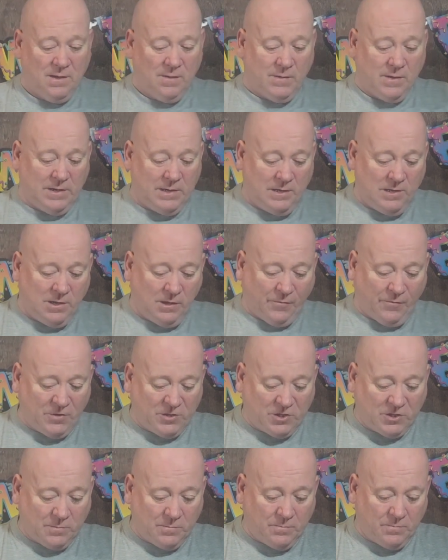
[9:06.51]
Gonna look for
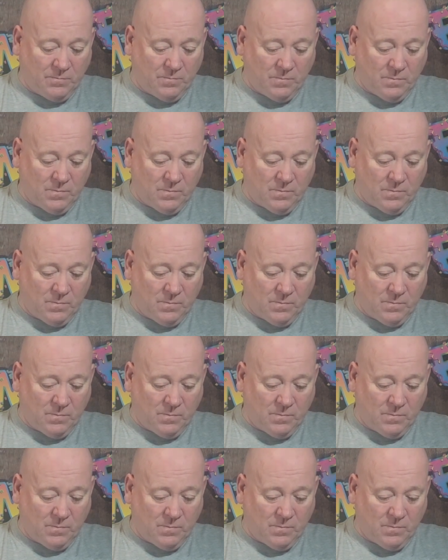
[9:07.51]
some...